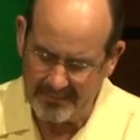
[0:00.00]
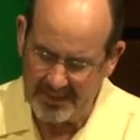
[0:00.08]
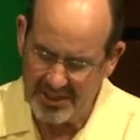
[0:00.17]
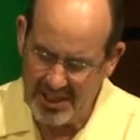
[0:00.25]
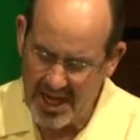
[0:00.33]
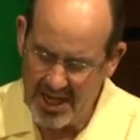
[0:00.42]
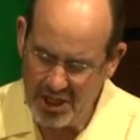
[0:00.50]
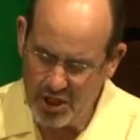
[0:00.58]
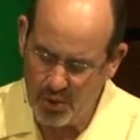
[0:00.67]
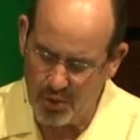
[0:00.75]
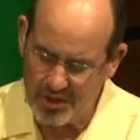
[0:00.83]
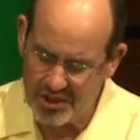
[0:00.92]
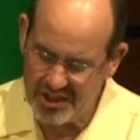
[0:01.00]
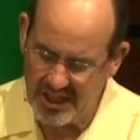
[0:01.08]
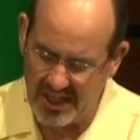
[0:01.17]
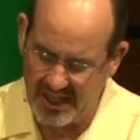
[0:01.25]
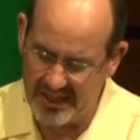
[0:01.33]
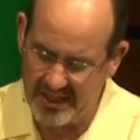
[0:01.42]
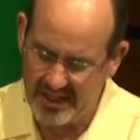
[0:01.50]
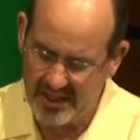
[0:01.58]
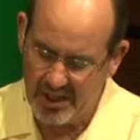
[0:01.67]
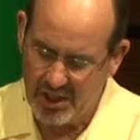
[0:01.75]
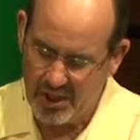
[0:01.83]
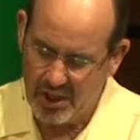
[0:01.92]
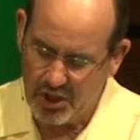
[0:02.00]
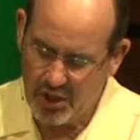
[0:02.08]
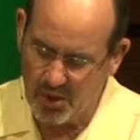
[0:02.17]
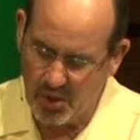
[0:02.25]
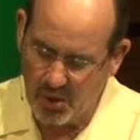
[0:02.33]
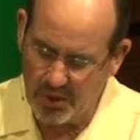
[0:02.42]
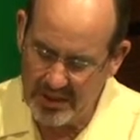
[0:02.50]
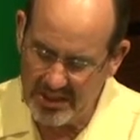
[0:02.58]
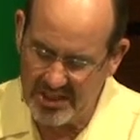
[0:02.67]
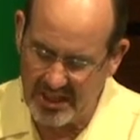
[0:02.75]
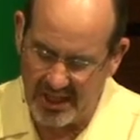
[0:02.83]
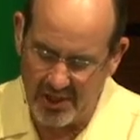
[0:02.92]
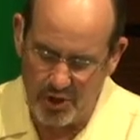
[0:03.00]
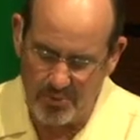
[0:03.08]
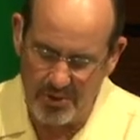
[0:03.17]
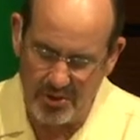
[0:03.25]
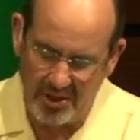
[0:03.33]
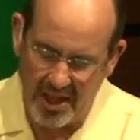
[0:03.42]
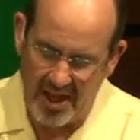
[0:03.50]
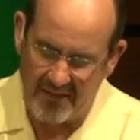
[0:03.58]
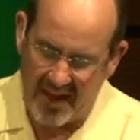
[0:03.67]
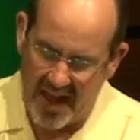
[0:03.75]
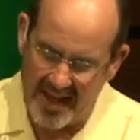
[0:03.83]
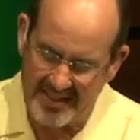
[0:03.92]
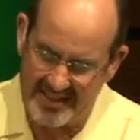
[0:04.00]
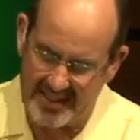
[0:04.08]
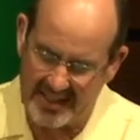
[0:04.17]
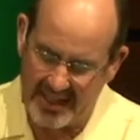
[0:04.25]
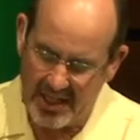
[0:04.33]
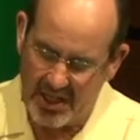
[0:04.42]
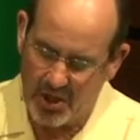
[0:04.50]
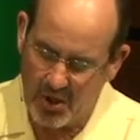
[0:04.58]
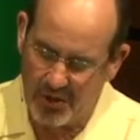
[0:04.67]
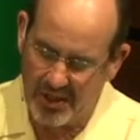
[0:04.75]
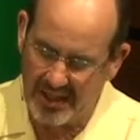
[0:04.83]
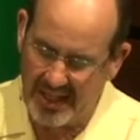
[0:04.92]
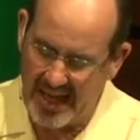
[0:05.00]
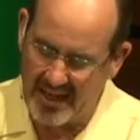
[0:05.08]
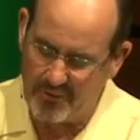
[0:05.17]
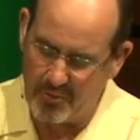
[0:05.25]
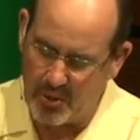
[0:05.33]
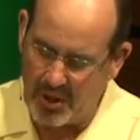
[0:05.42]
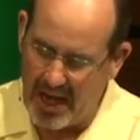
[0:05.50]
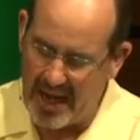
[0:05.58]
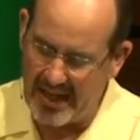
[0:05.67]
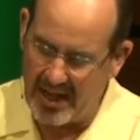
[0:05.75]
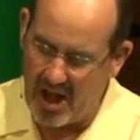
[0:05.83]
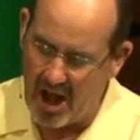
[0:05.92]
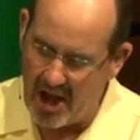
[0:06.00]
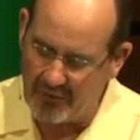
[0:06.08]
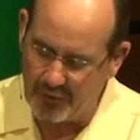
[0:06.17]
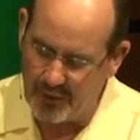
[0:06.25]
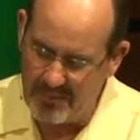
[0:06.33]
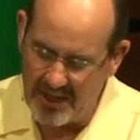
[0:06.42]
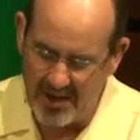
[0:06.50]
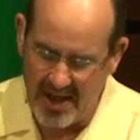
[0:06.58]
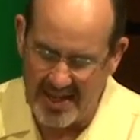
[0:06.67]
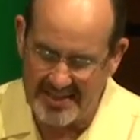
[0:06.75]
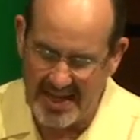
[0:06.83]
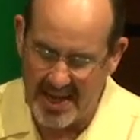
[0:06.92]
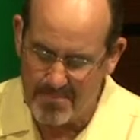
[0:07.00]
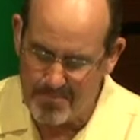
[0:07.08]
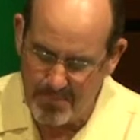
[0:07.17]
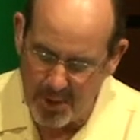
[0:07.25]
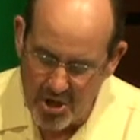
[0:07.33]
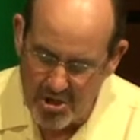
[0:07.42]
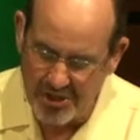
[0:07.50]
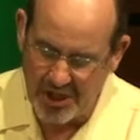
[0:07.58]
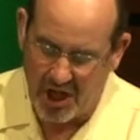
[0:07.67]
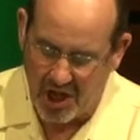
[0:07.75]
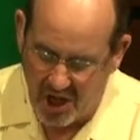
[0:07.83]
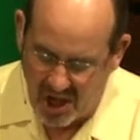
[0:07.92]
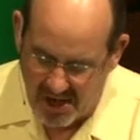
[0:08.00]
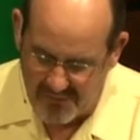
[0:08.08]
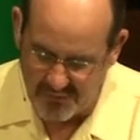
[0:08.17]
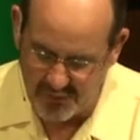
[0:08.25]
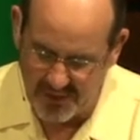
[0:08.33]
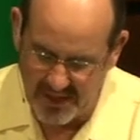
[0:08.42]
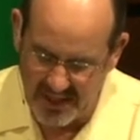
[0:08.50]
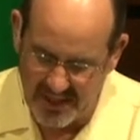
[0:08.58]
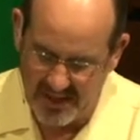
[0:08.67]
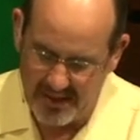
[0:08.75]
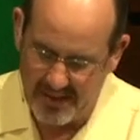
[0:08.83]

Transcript: Take your son, your only son, whom you love, Isaac, go to the land of Moriah, offer him there as a burnt offering